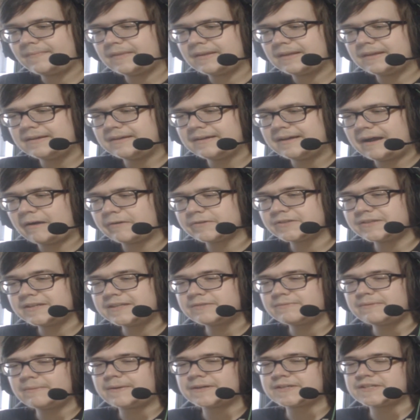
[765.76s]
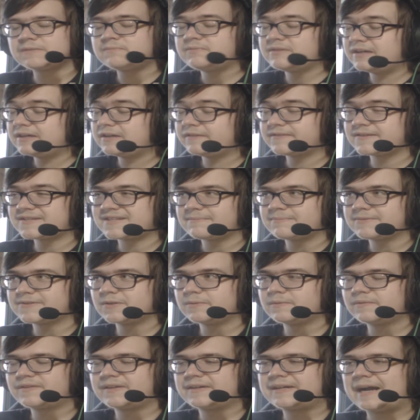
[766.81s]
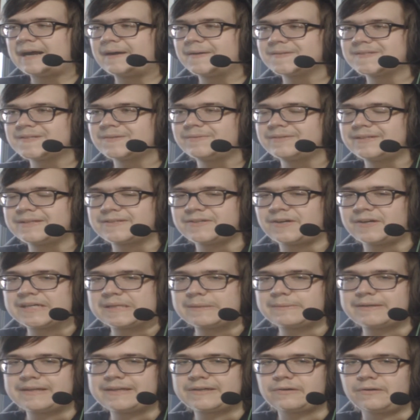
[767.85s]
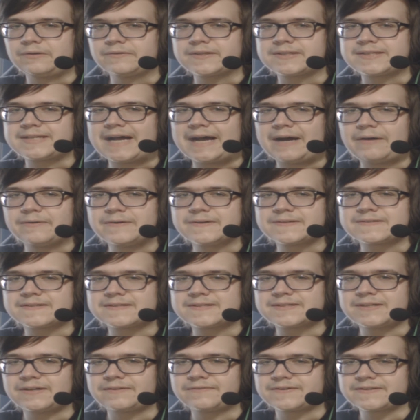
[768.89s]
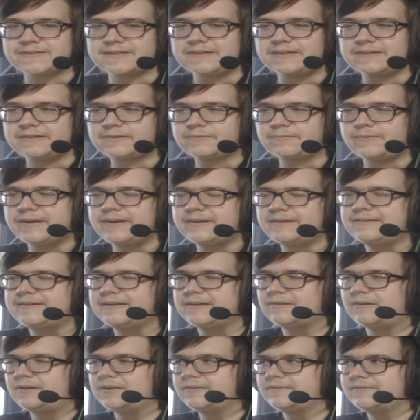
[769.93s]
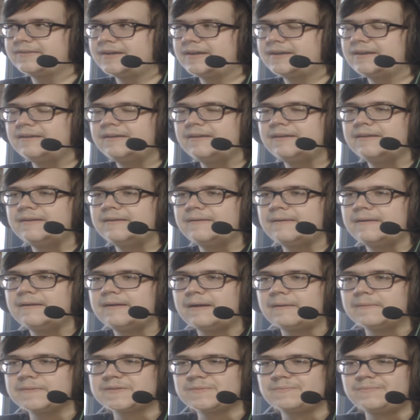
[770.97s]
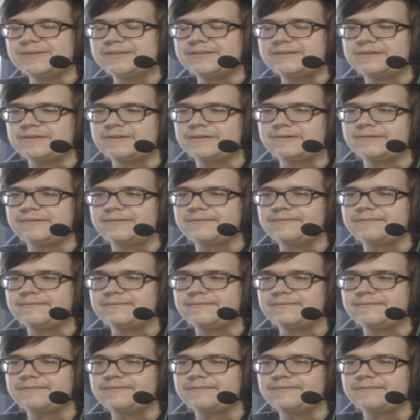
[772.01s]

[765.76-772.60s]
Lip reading: I also need to rewatch the beginning of this episode with the council, when they talked about, like, all the towers and stuff, because I didn't quite get all of that. I was a bit, you know,